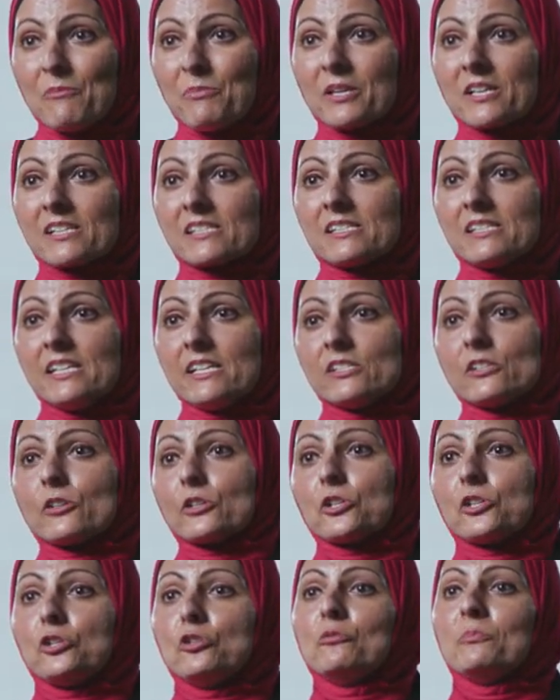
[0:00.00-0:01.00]
because these are
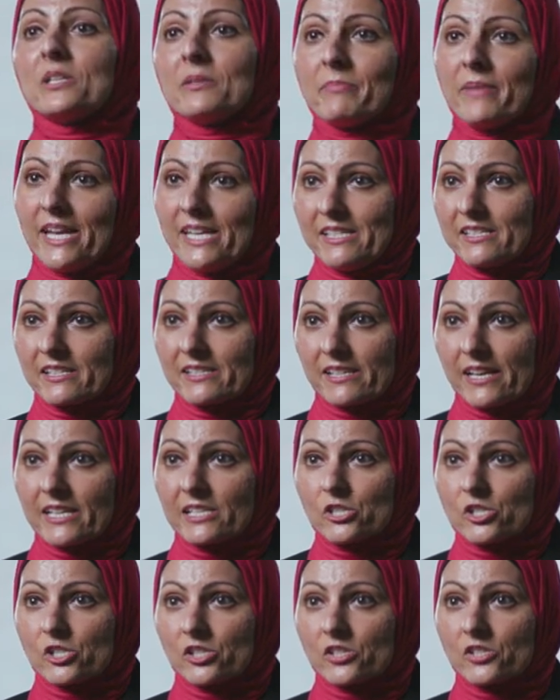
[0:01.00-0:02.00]
human-made
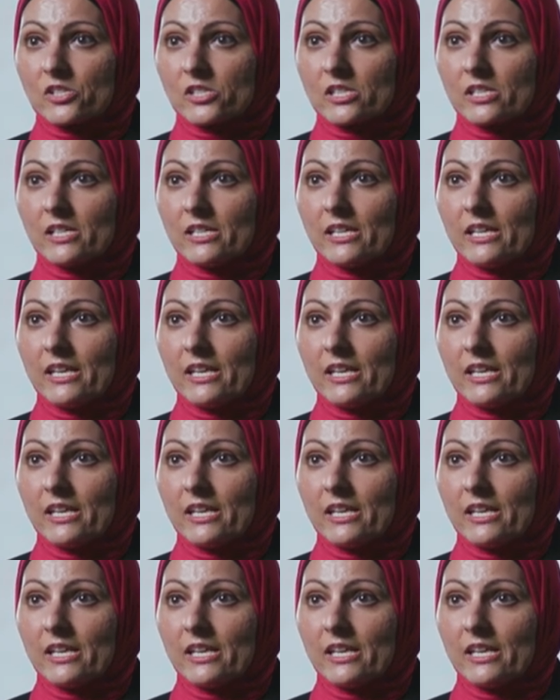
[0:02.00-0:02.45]
disasters.